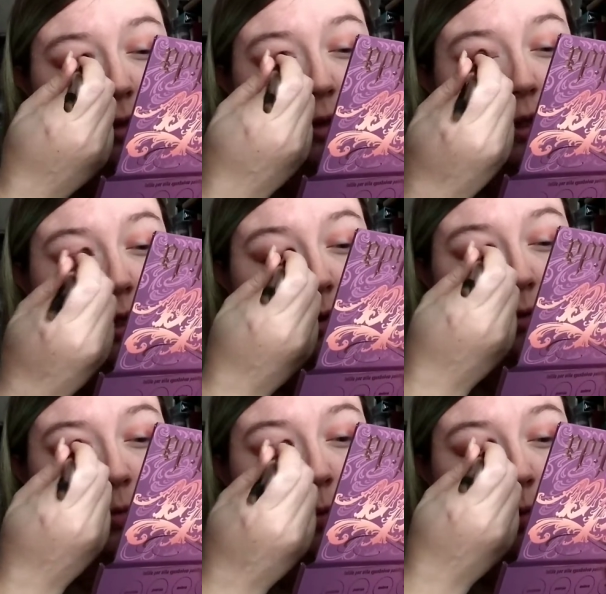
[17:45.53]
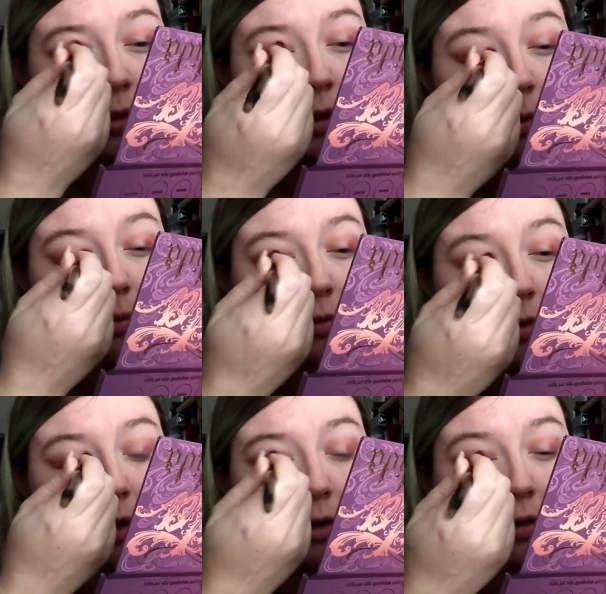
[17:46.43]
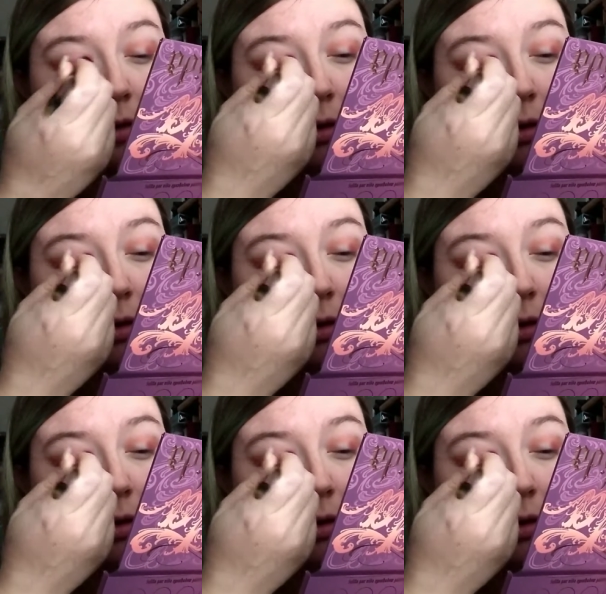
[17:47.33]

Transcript: I can't remember the name of it right now.